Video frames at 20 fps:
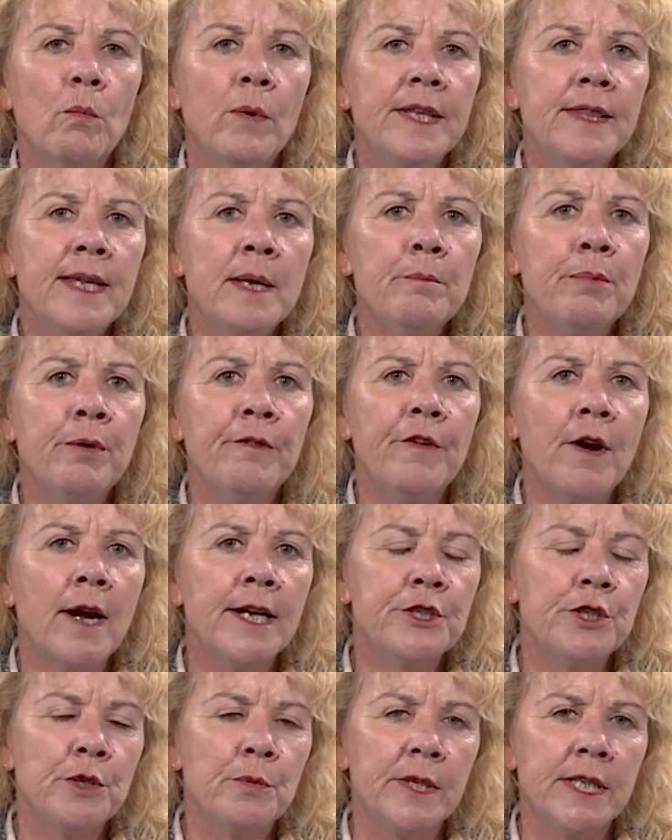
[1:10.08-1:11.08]
We then
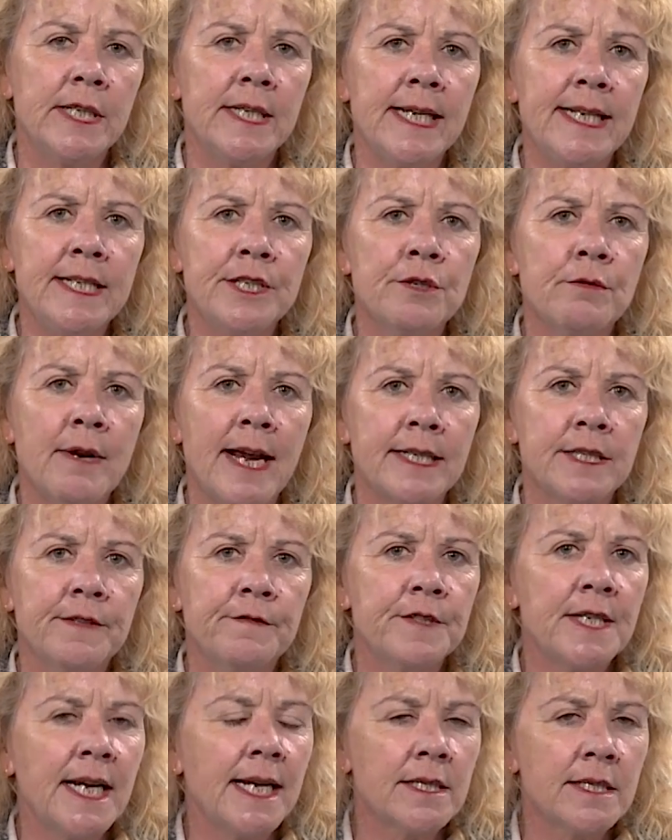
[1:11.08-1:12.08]
provide you with an interactive
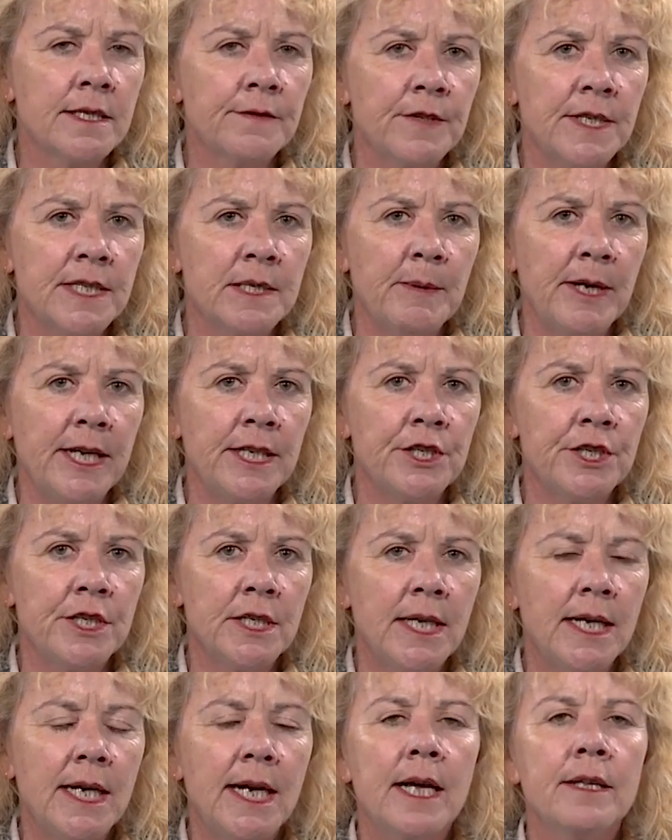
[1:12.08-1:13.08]
text of the speech
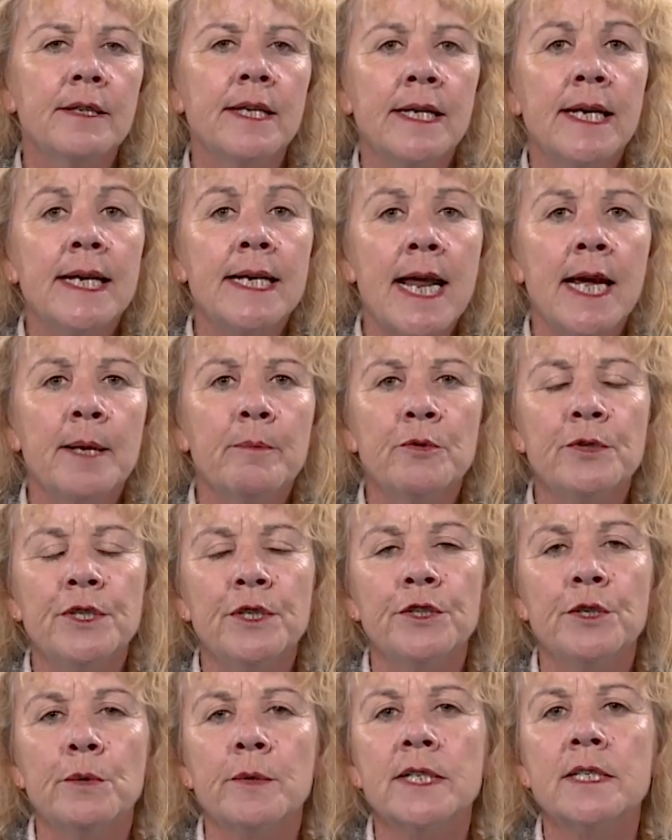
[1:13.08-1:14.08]
that enables
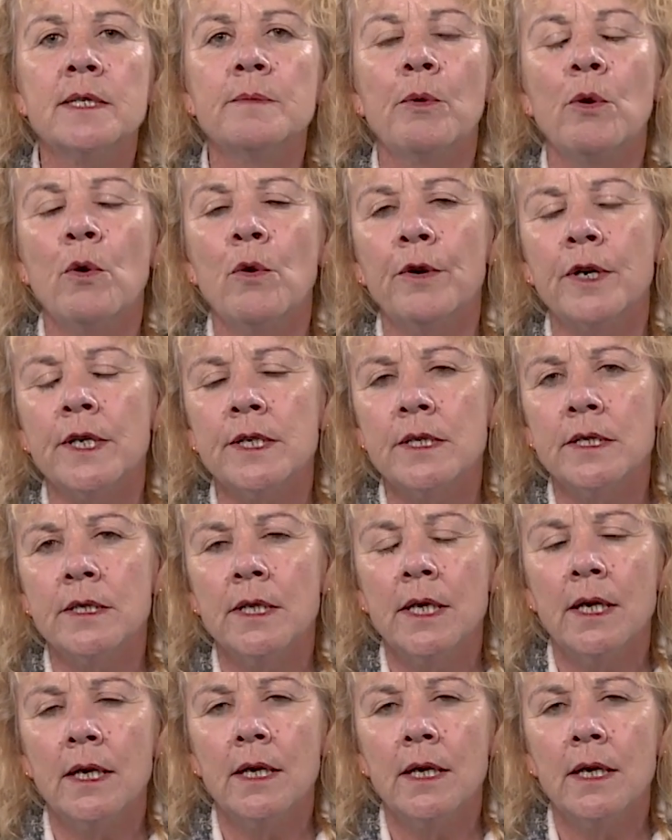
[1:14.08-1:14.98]
you to explore it.